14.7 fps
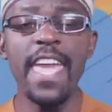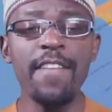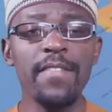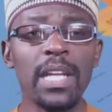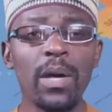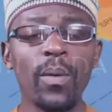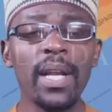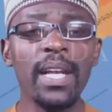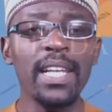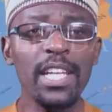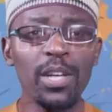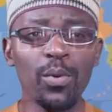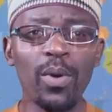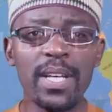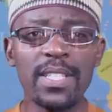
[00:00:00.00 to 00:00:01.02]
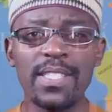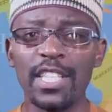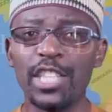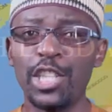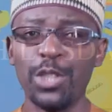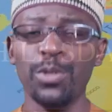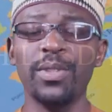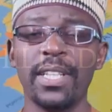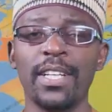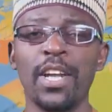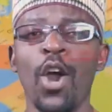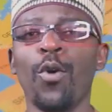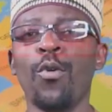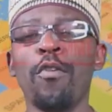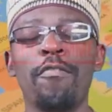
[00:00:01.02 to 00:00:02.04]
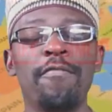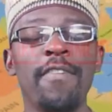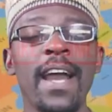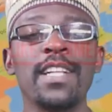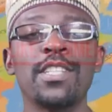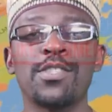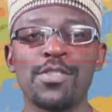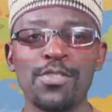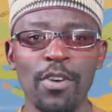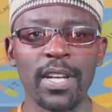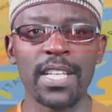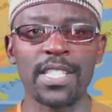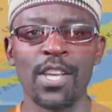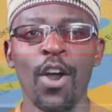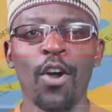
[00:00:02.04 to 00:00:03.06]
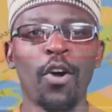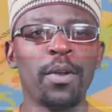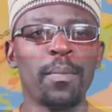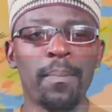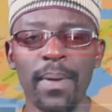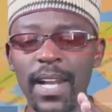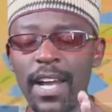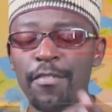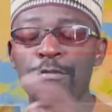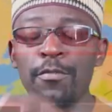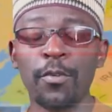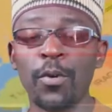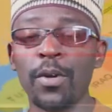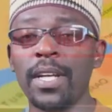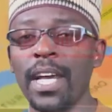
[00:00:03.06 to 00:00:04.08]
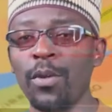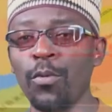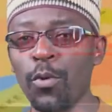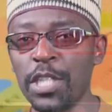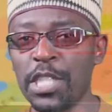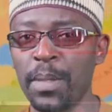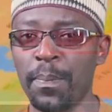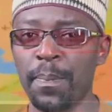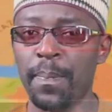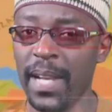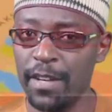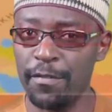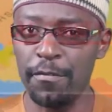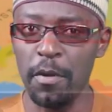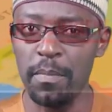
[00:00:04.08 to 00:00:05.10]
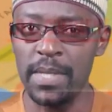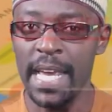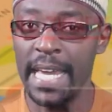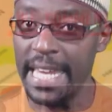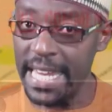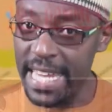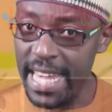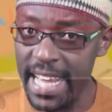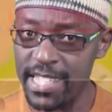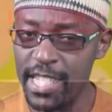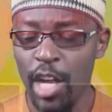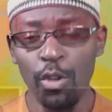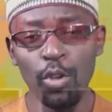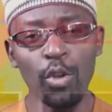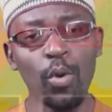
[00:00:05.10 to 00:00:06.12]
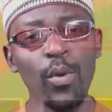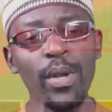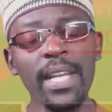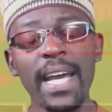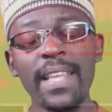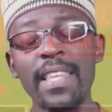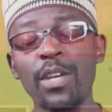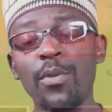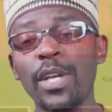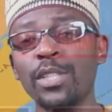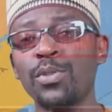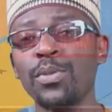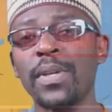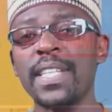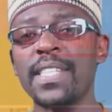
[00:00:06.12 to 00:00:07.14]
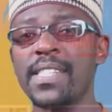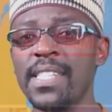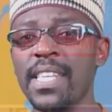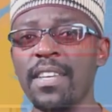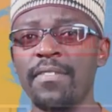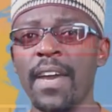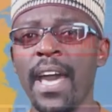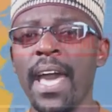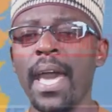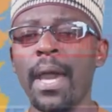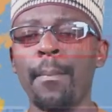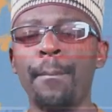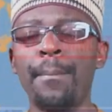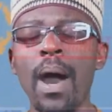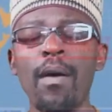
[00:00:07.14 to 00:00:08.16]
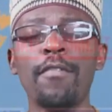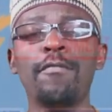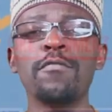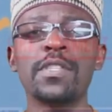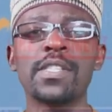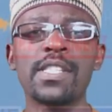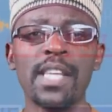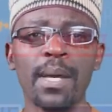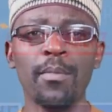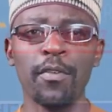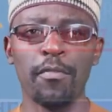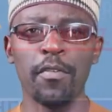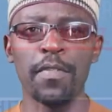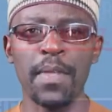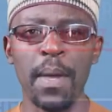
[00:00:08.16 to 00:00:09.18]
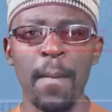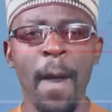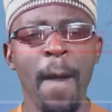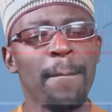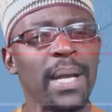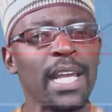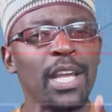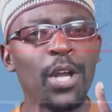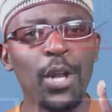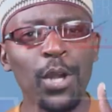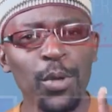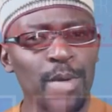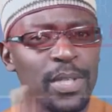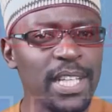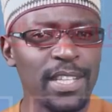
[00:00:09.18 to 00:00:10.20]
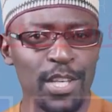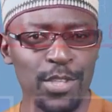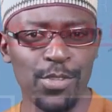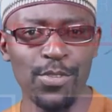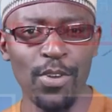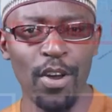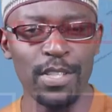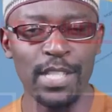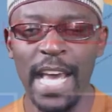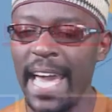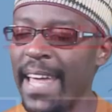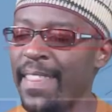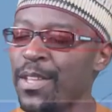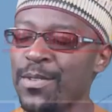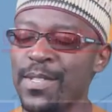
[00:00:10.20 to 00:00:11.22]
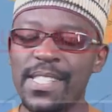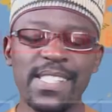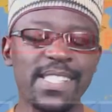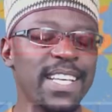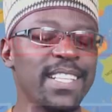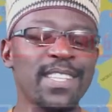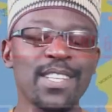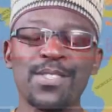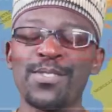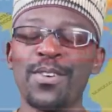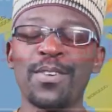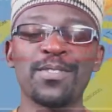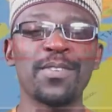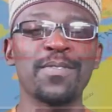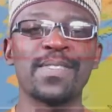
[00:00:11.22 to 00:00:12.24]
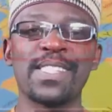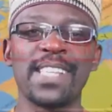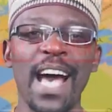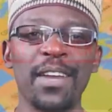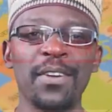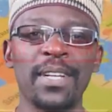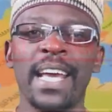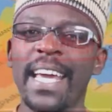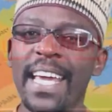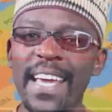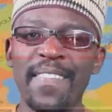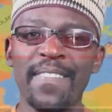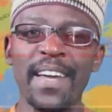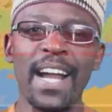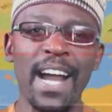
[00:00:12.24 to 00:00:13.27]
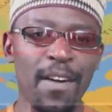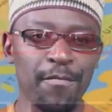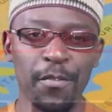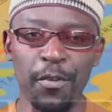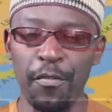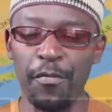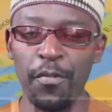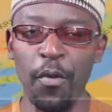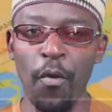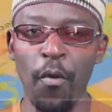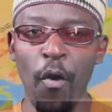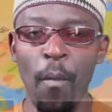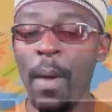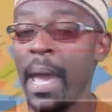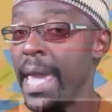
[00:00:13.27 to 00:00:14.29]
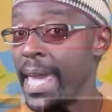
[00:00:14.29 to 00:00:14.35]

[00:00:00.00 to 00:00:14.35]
Even our little ones, the children, will find solace on Blafu online worship platforms. Yes, not only are they going to receive a powerful sermon for them, but including the songs, and they'll sing the songs of Zion in the comfort of your home.